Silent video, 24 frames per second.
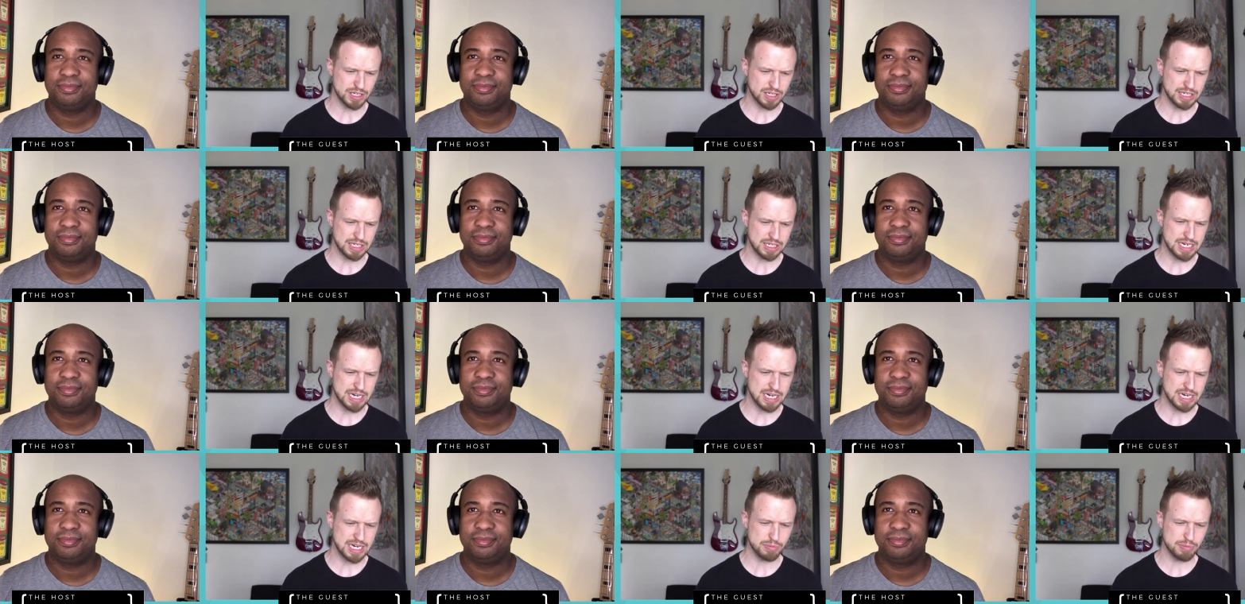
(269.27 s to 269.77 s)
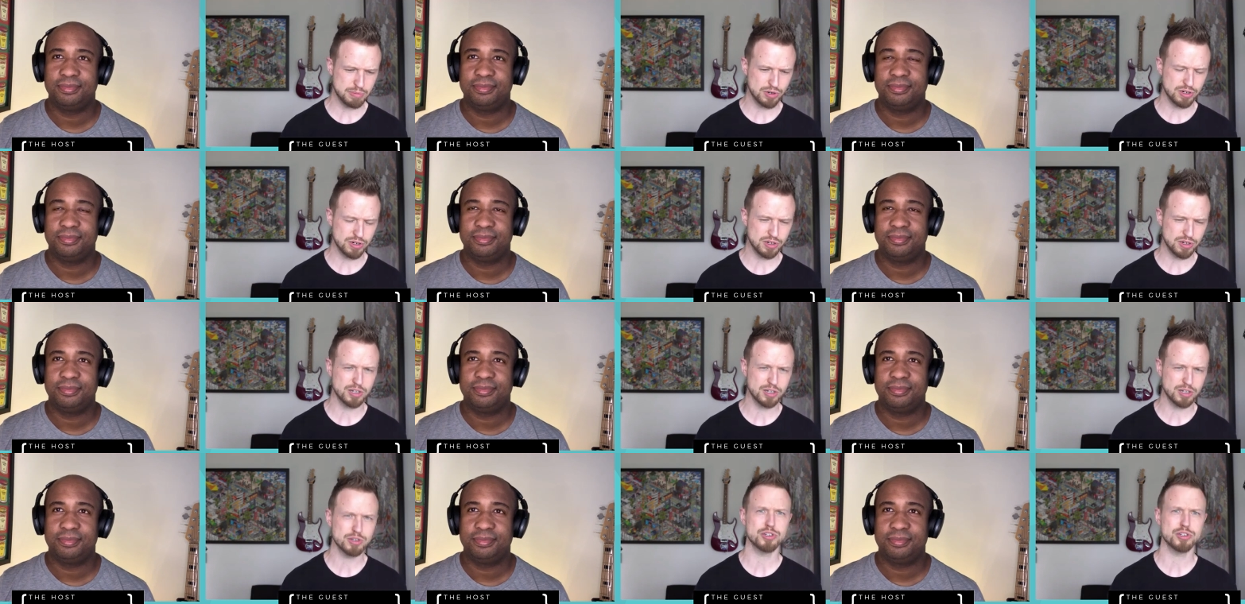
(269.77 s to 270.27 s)
Speaker 1: a
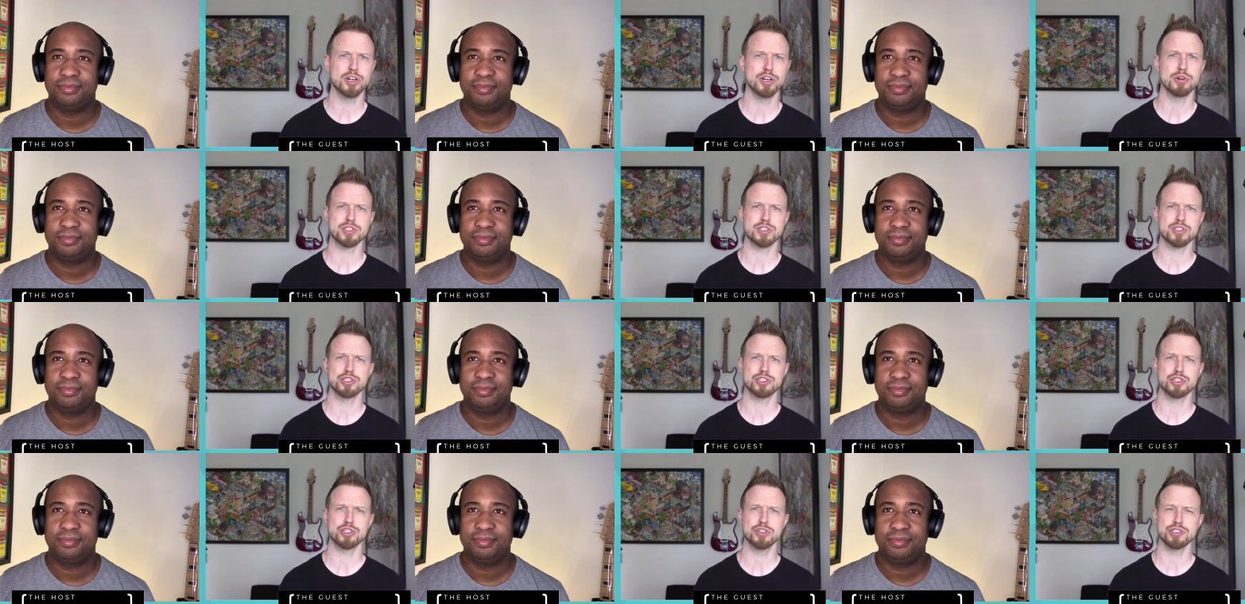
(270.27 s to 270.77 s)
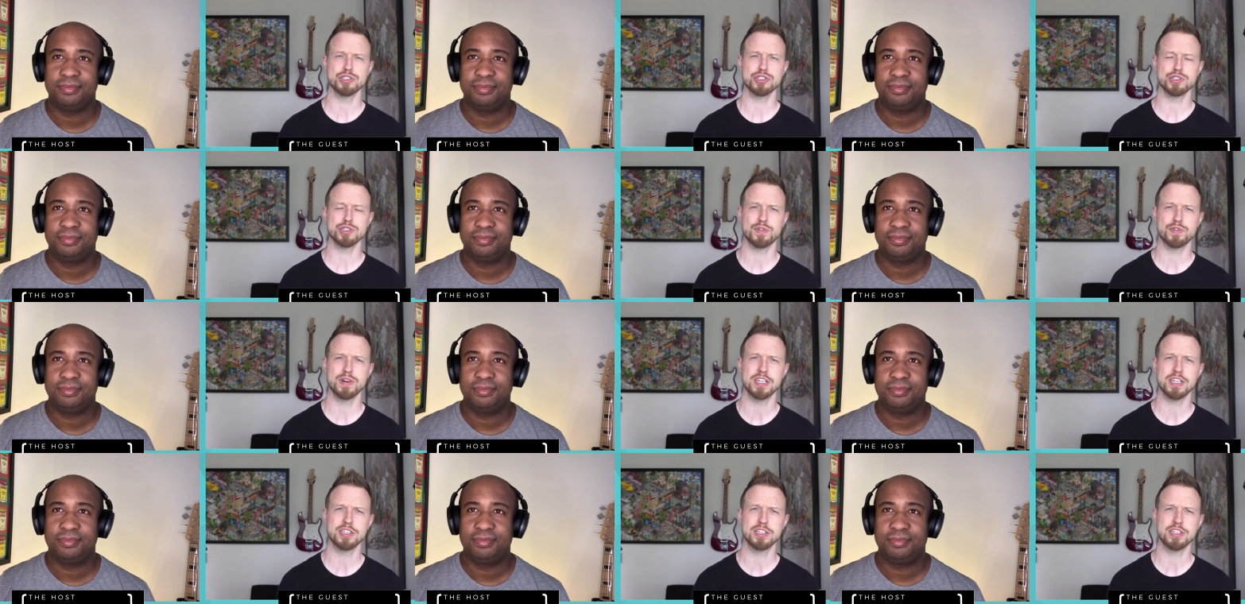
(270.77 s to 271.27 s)
neighbor. Oh, no, it was a church
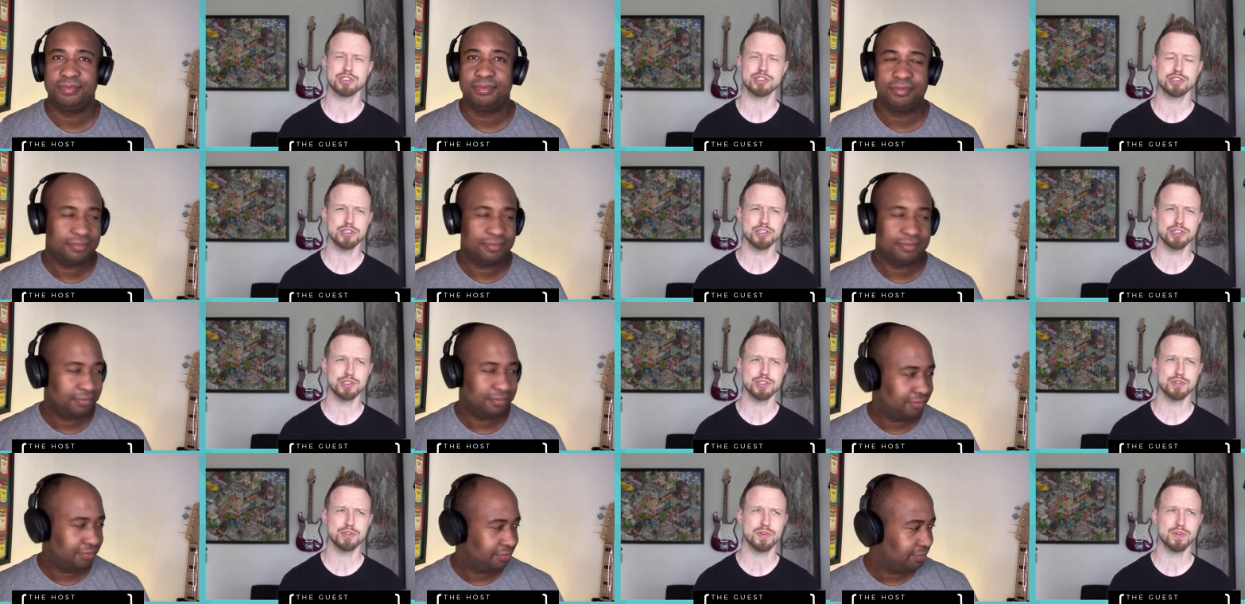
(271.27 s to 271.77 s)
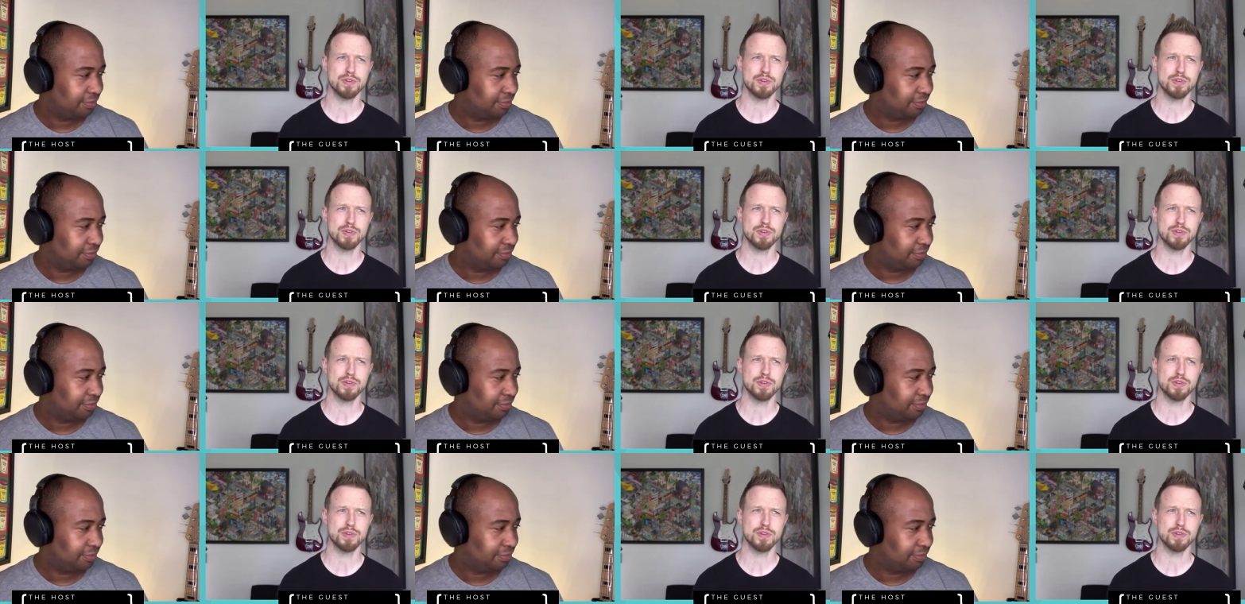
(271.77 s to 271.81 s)
friend. A church